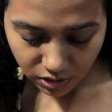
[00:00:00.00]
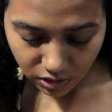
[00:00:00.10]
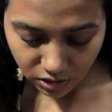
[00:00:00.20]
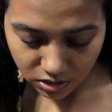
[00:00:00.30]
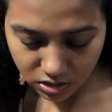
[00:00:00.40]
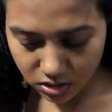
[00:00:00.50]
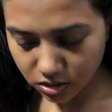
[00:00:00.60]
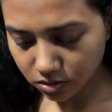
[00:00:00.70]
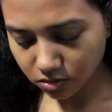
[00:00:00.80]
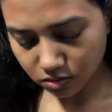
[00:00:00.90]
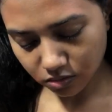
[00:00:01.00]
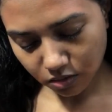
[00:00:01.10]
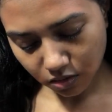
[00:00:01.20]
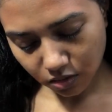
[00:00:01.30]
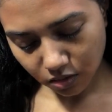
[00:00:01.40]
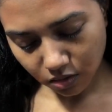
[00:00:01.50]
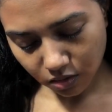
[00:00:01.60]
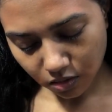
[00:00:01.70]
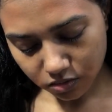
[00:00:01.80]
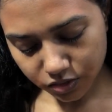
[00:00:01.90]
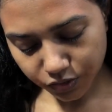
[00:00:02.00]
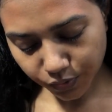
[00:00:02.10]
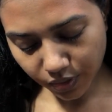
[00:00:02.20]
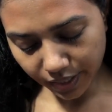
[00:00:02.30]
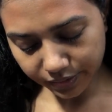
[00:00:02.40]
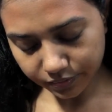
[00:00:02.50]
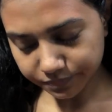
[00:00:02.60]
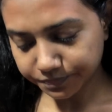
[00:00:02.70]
is 09.